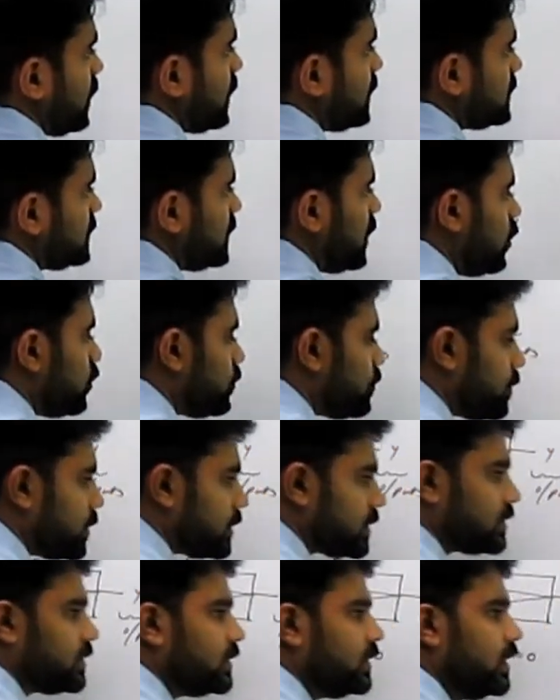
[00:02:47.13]
Y is the
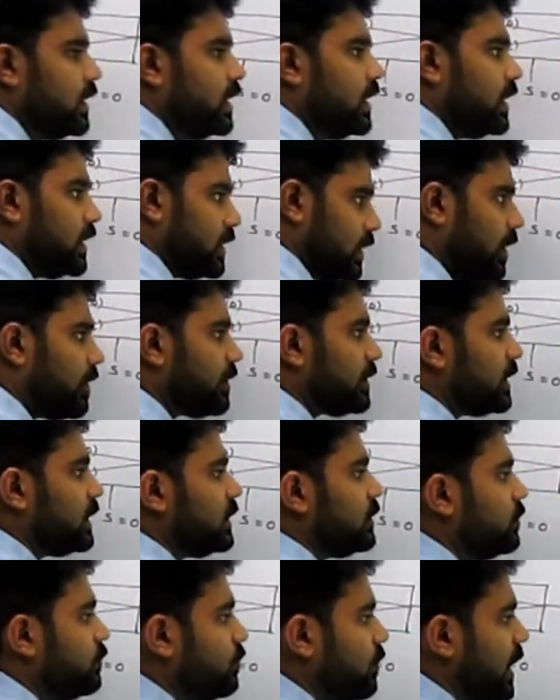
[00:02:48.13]
output. Now I'll tell
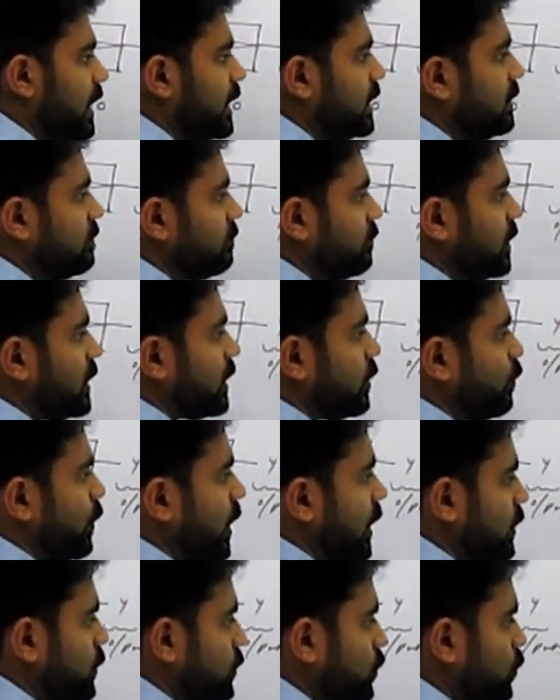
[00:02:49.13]
you why we
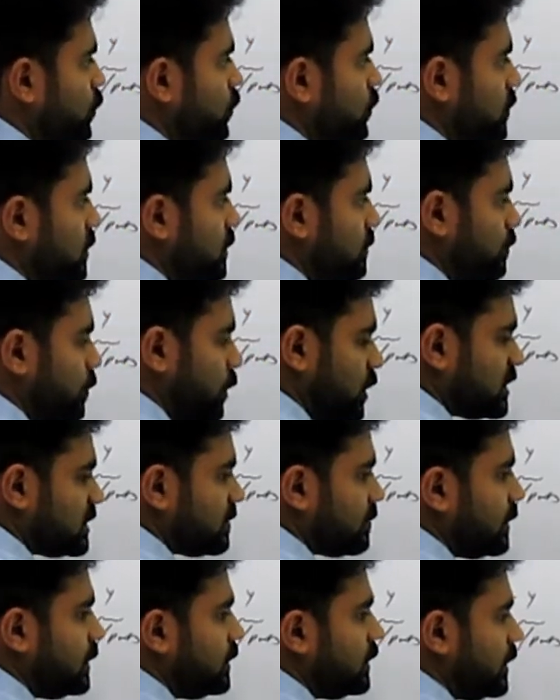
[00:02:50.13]
require 2
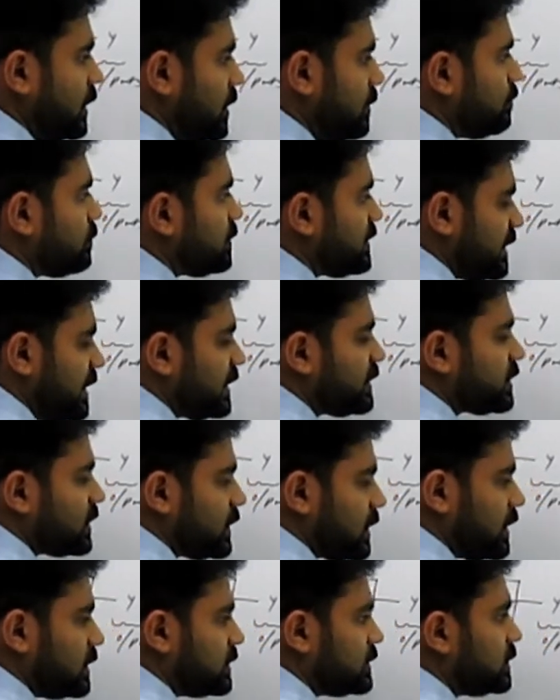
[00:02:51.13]
possible
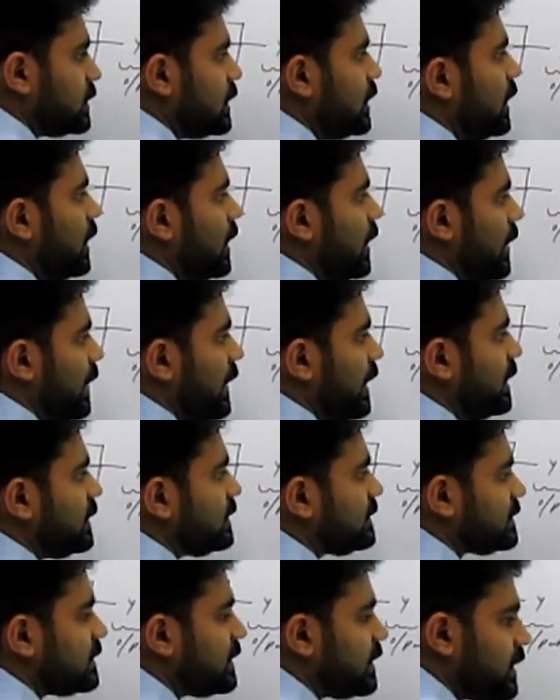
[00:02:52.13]
selection lines.
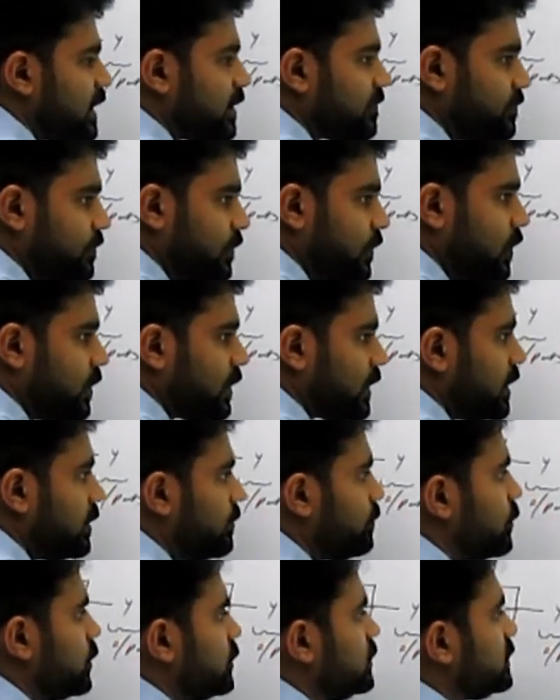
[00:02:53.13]
As there are 4
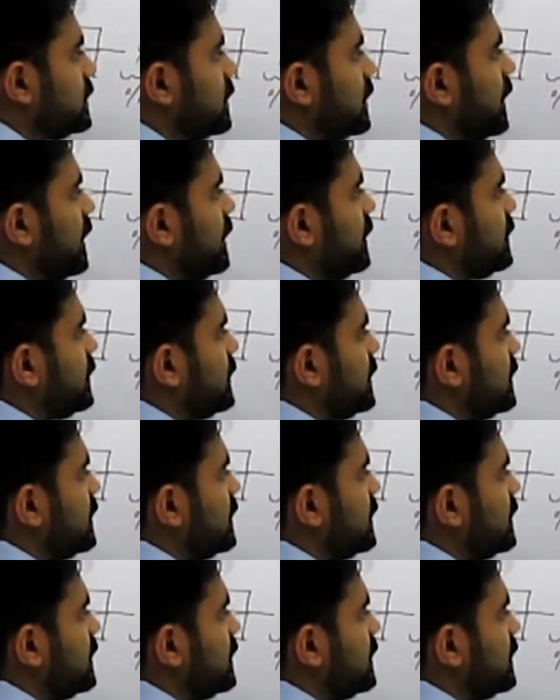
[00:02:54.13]
inputs, let